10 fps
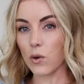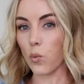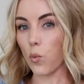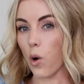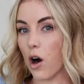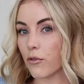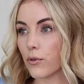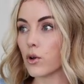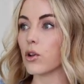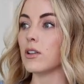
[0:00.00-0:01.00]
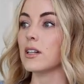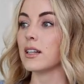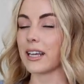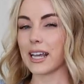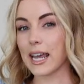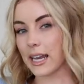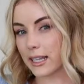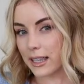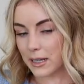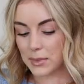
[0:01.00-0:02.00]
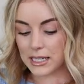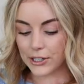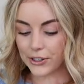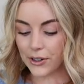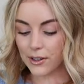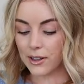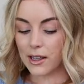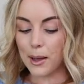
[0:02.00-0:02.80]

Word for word: a waffle, like Henley material,